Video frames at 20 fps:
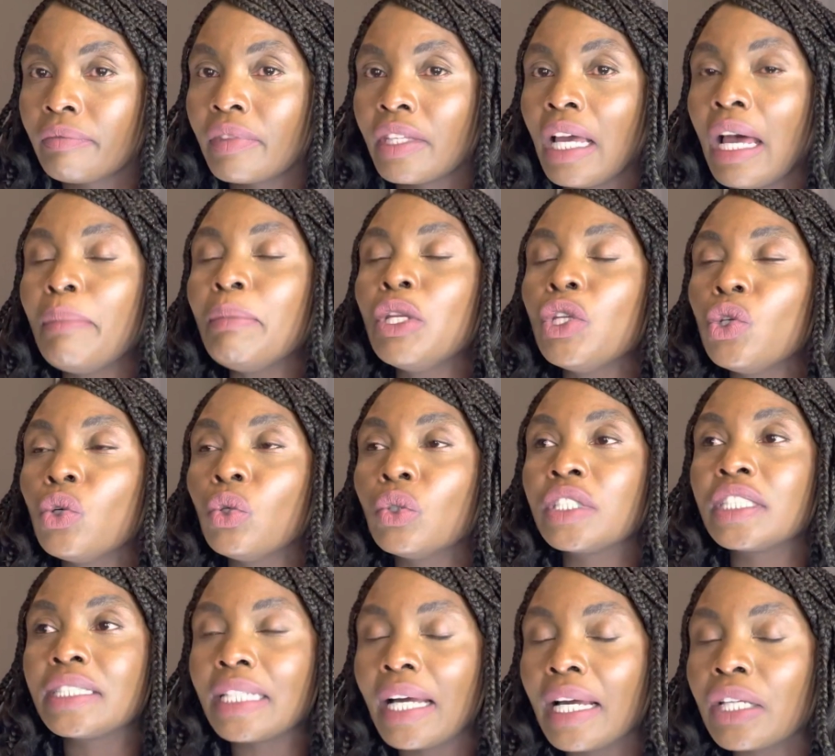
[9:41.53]
I mean, you're
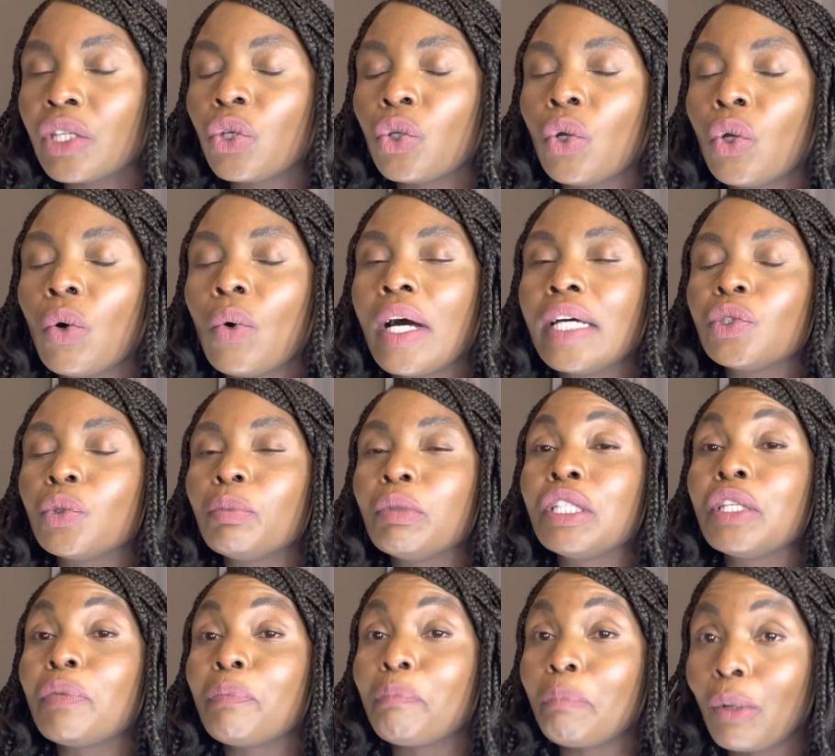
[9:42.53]
stuck, you don't want to be
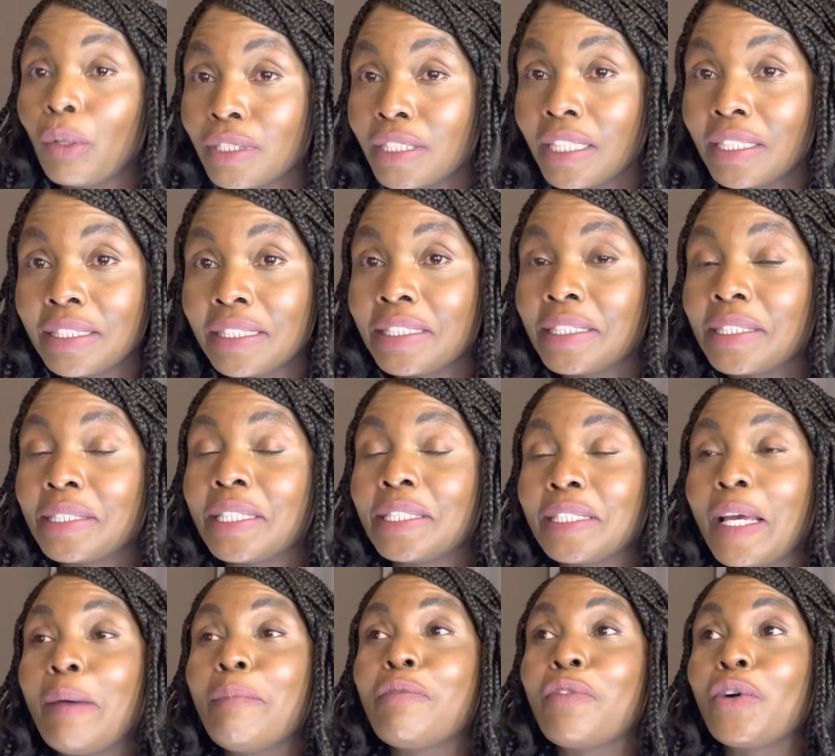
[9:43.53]
deported. This is the
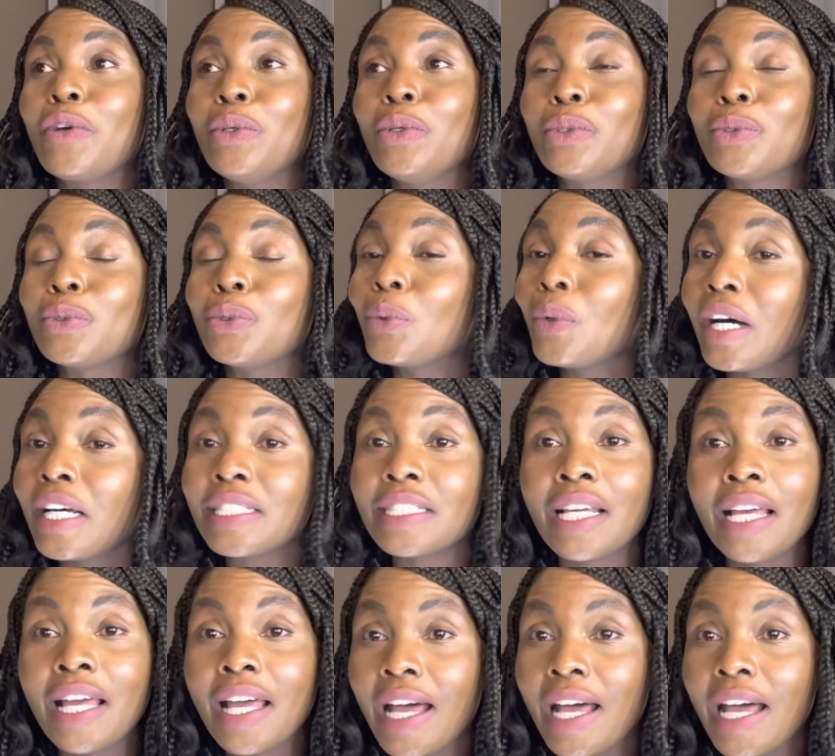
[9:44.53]
time for you to do what?